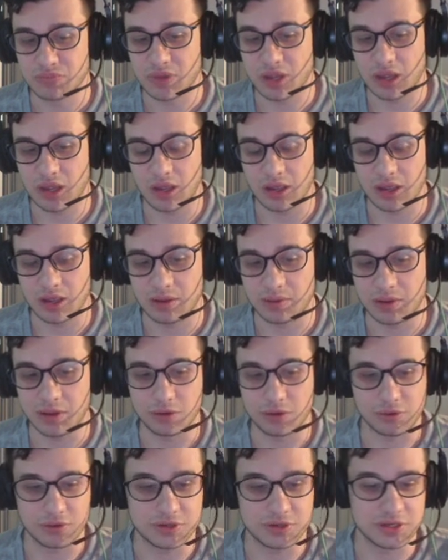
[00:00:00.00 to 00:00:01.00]
in
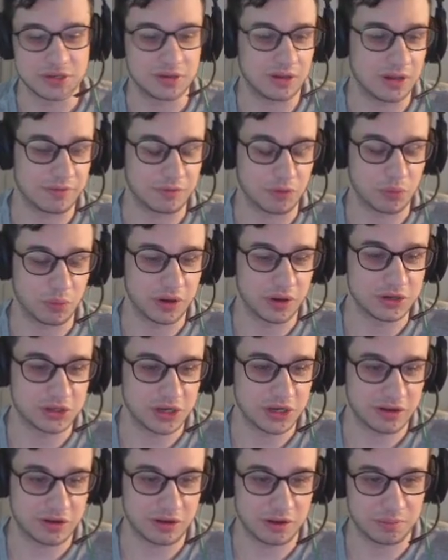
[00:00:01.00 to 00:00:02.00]
order to deliver one
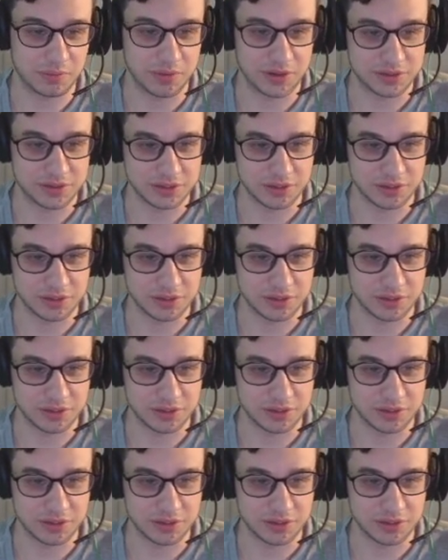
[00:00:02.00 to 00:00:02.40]
check on me,